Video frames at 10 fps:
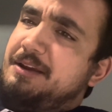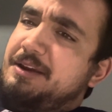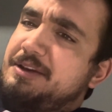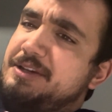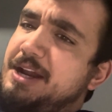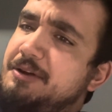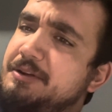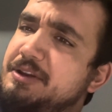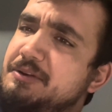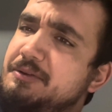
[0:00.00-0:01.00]
Shout
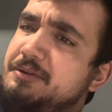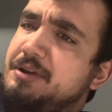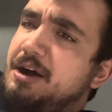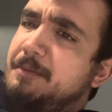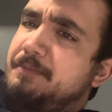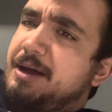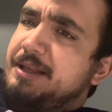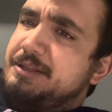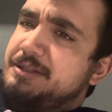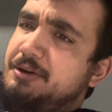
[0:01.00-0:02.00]
out to Tom
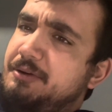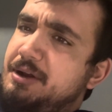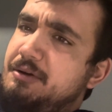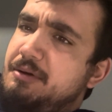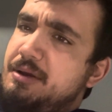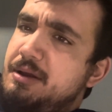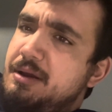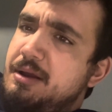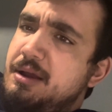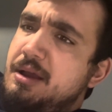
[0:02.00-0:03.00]
Pelissero
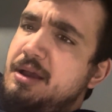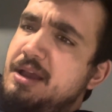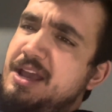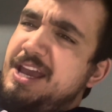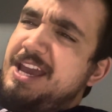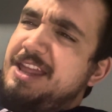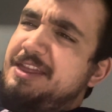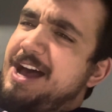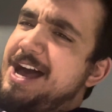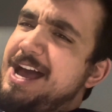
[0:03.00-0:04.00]

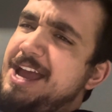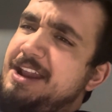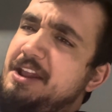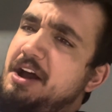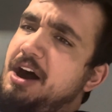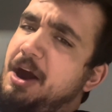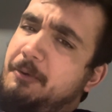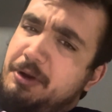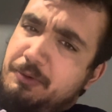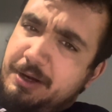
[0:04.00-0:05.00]
that
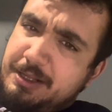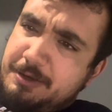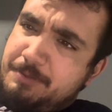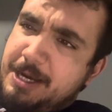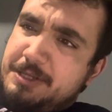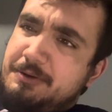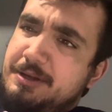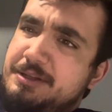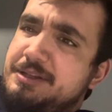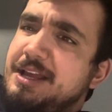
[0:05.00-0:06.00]
our New England
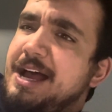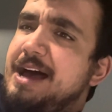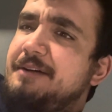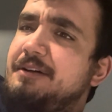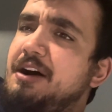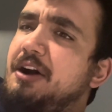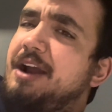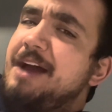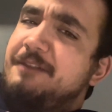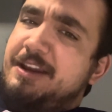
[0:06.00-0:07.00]
Patriots are
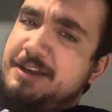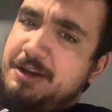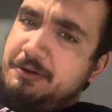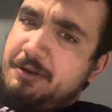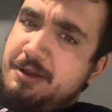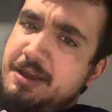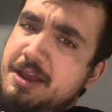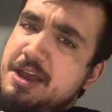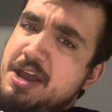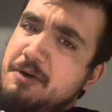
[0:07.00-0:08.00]
having dinner
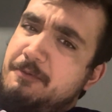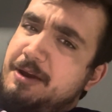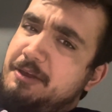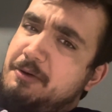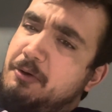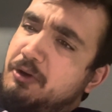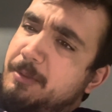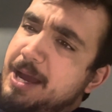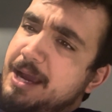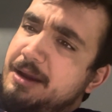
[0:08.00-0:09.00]
with
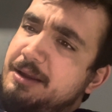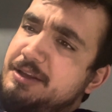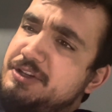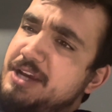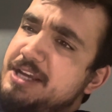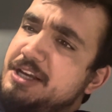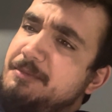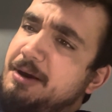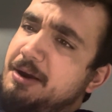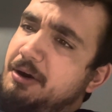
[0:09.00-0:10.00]
quarterback J.J.
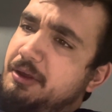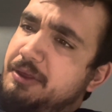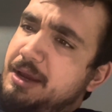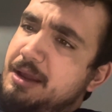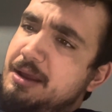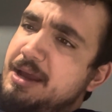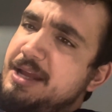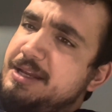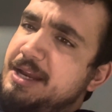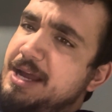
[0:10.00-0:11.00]
McCarthy
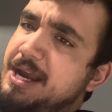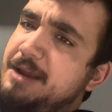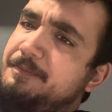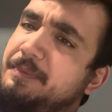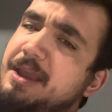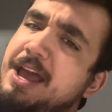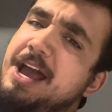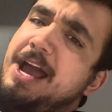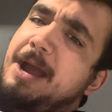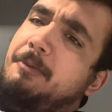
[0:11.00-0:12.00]
tonight
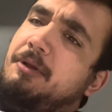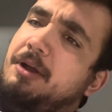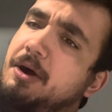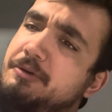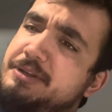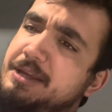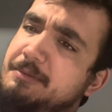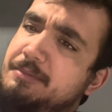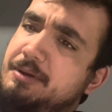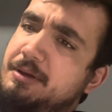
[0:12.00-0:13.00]
and will host
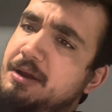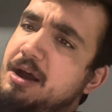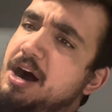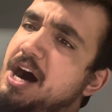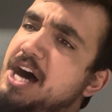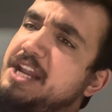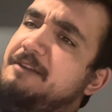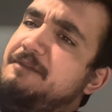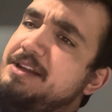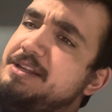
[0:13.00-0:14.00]
him on a
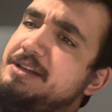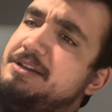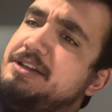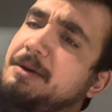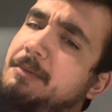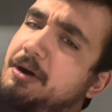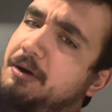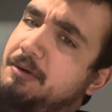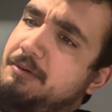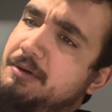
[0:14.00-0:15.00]
visit tomorrow,